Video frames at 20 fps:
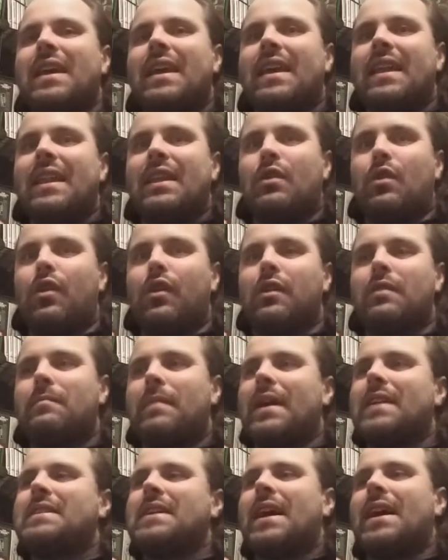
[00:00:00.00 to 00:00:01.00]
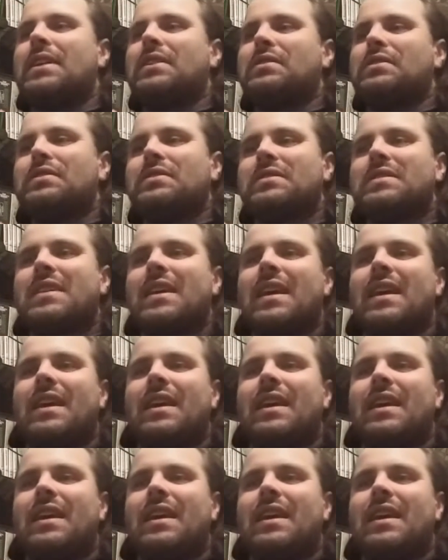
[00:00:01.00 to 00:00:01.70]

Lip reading: in all of my titles.